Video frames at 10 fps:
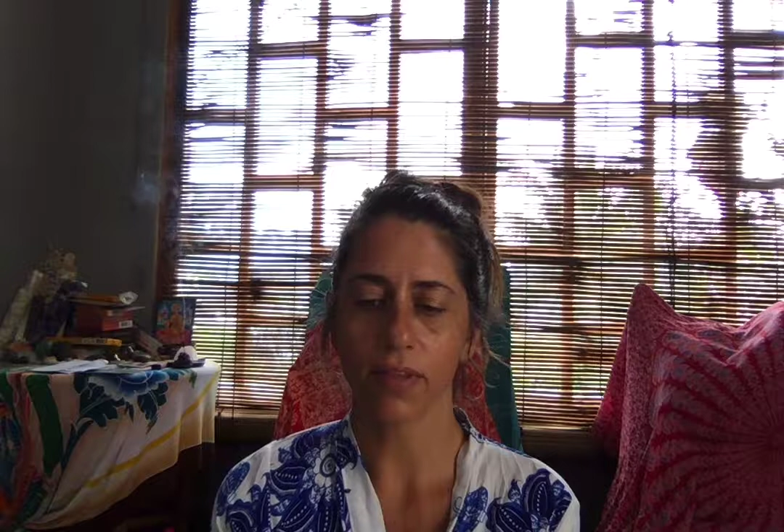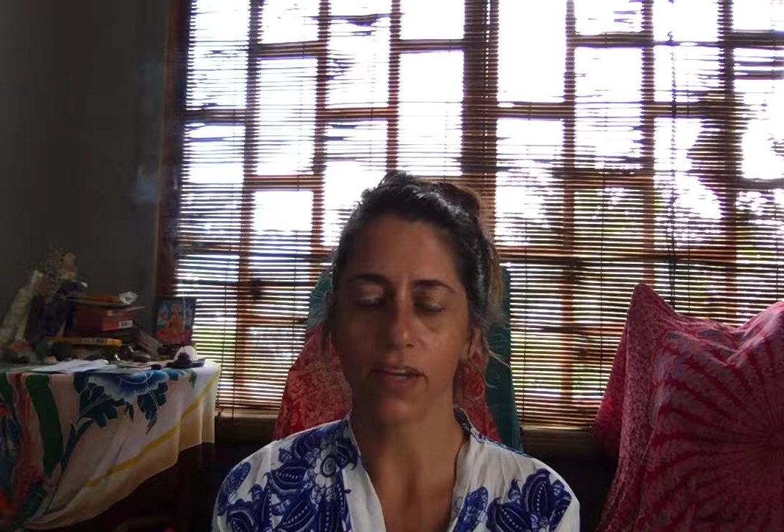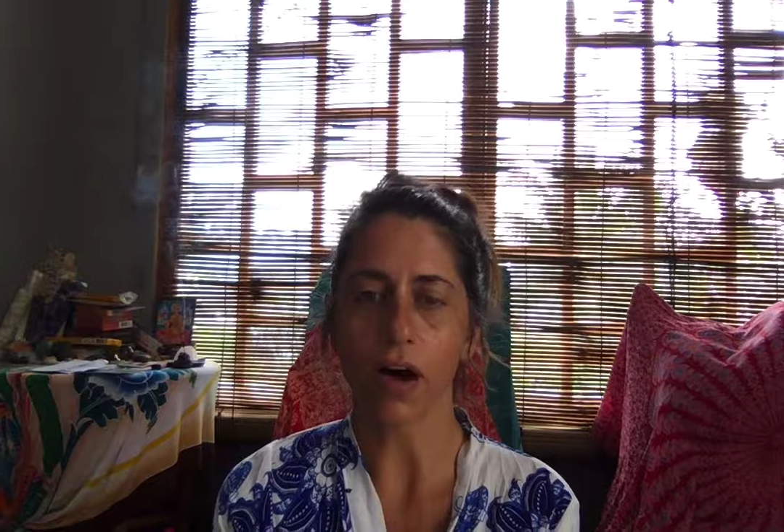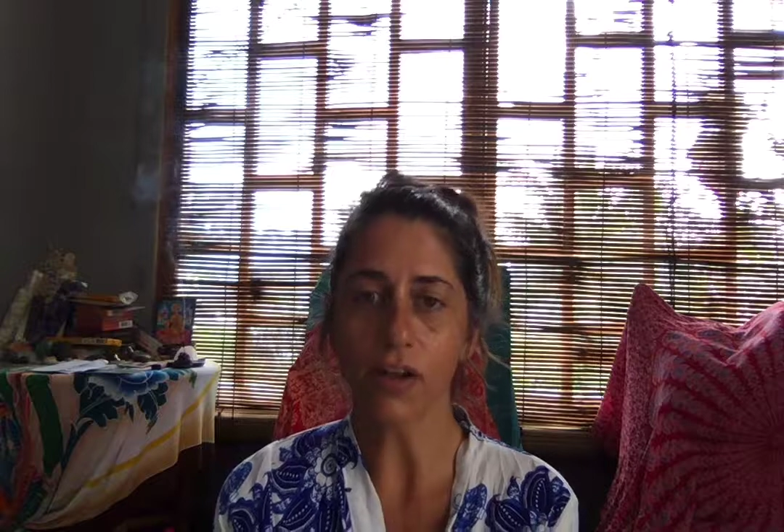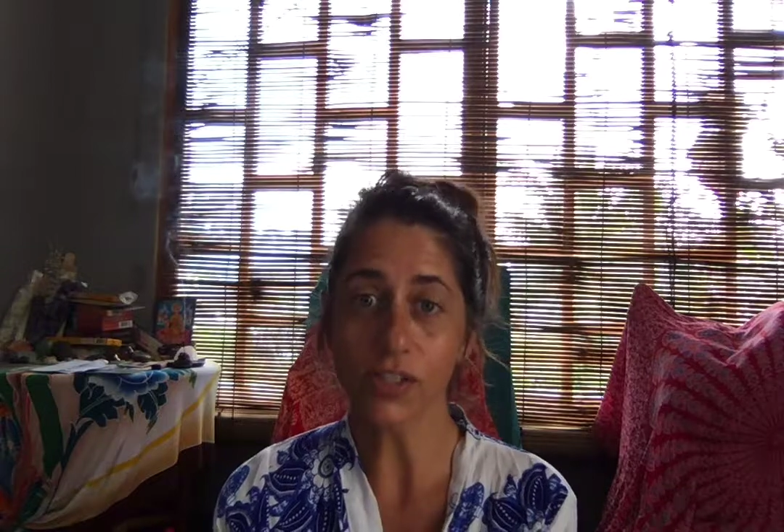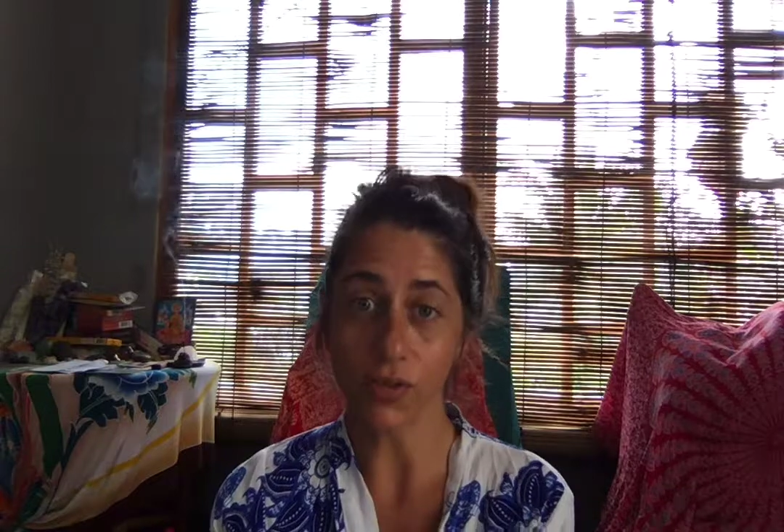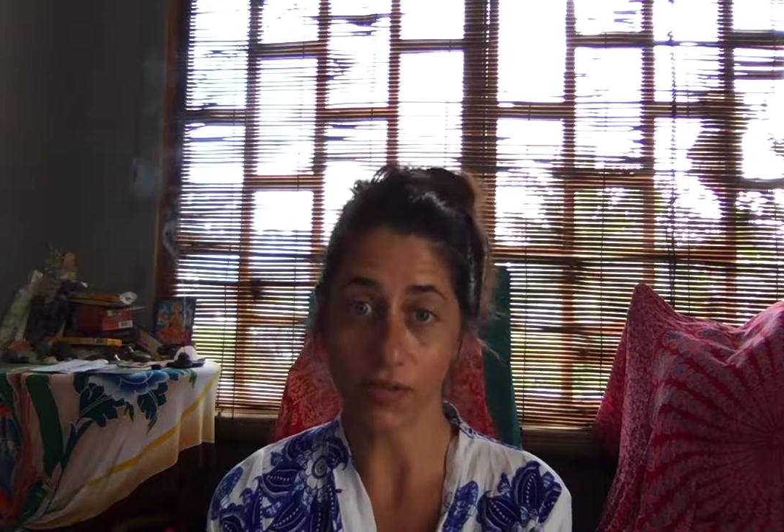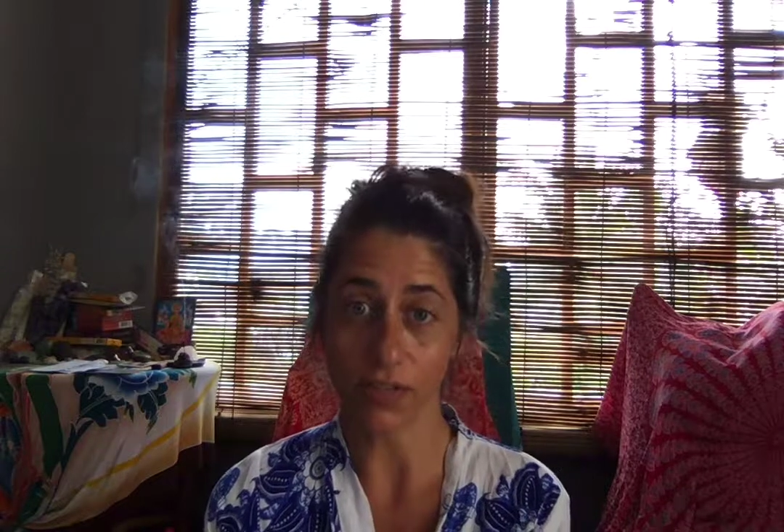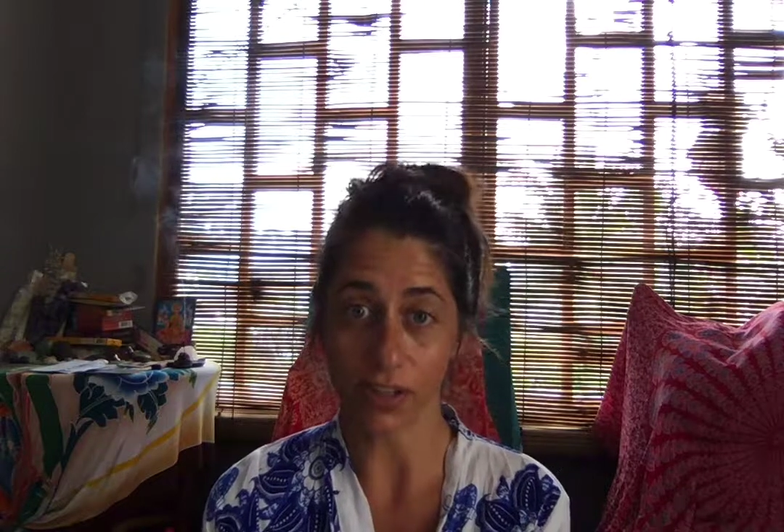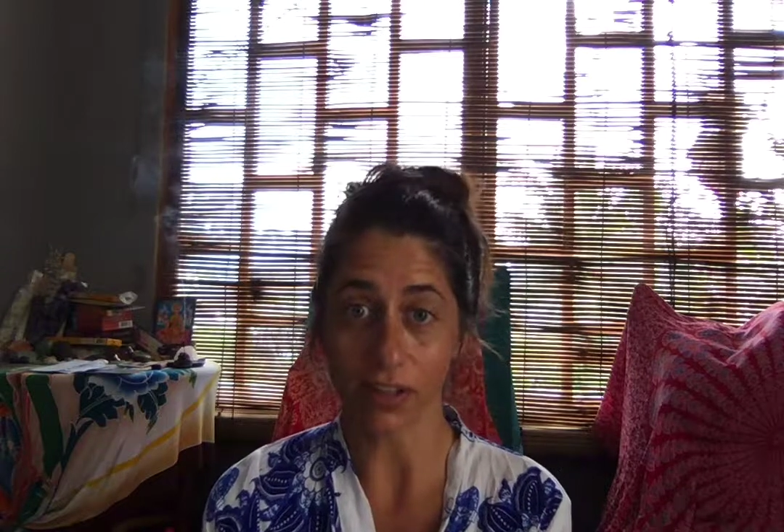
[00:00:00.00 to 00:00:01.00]
and also
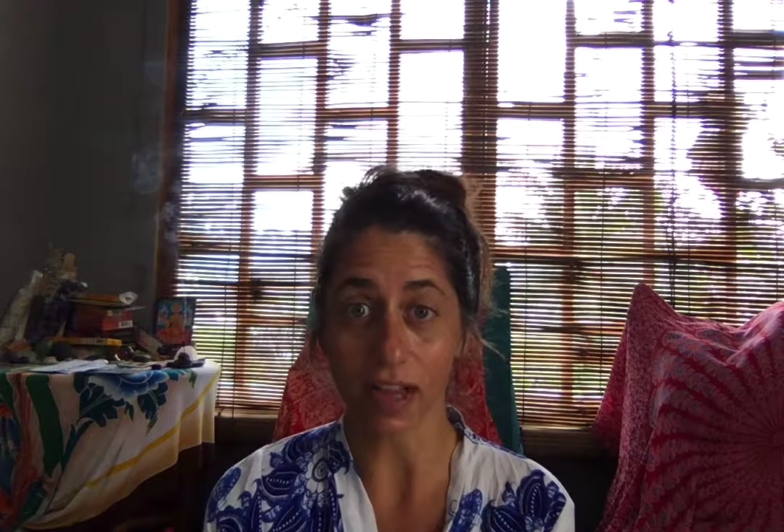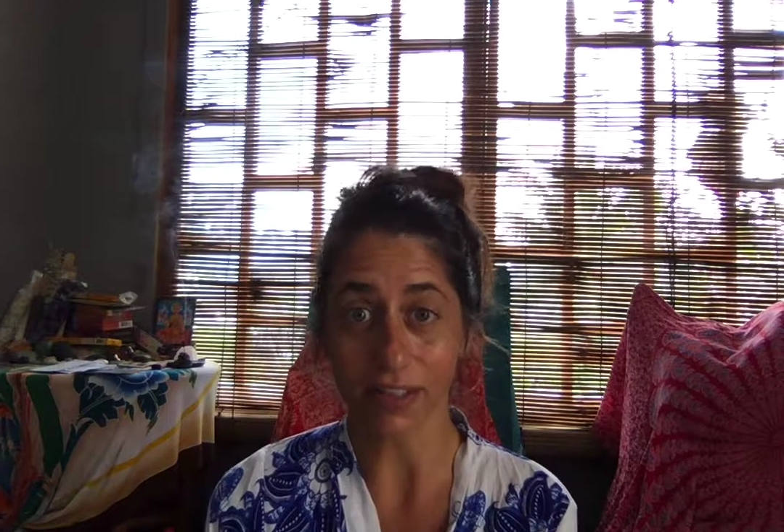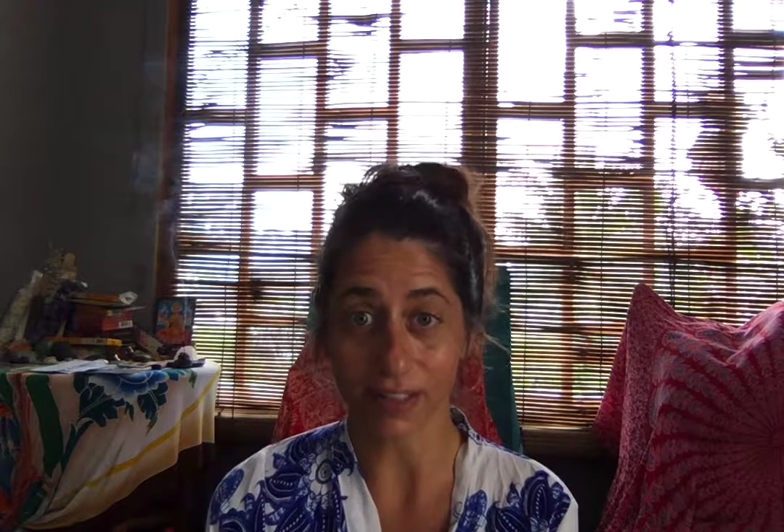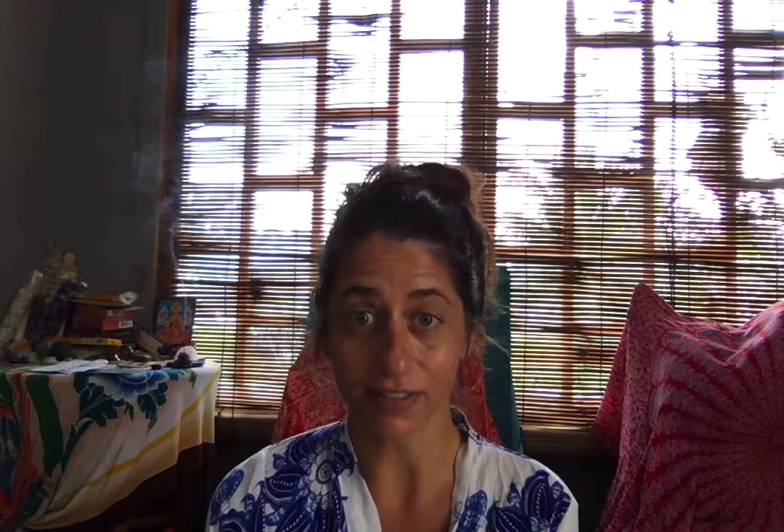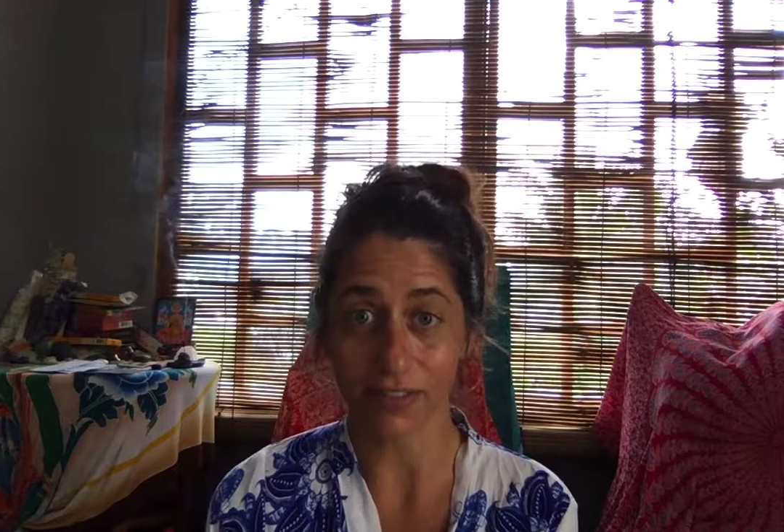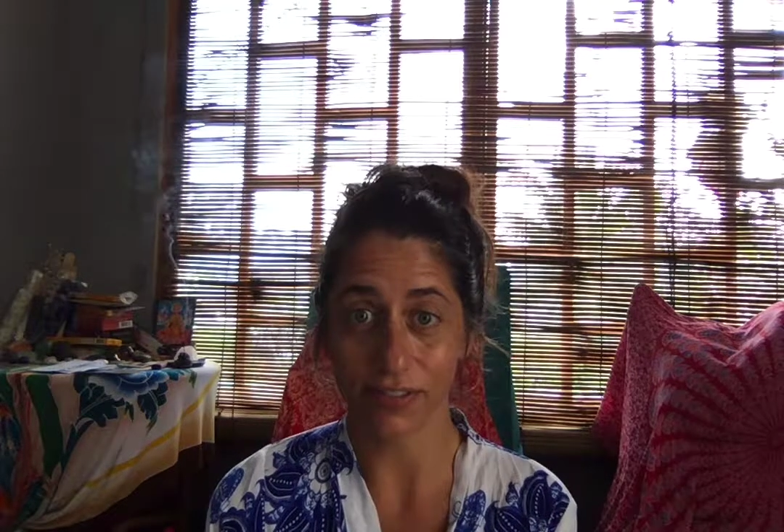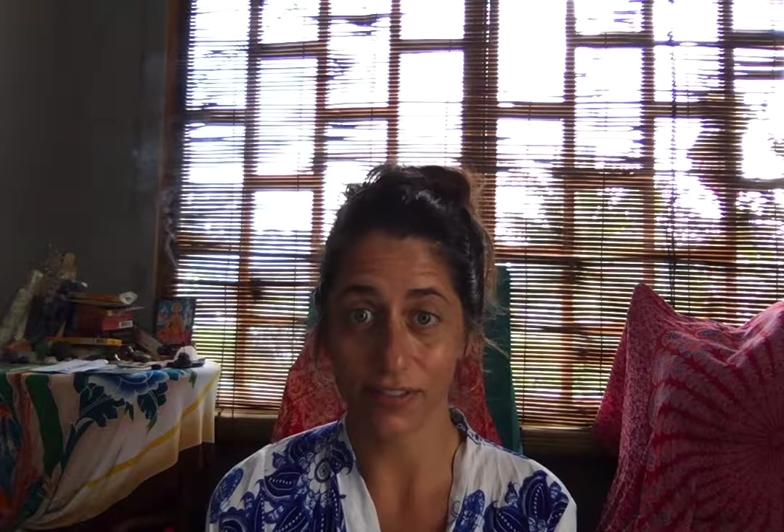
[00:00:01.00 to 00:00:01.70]
of the collective.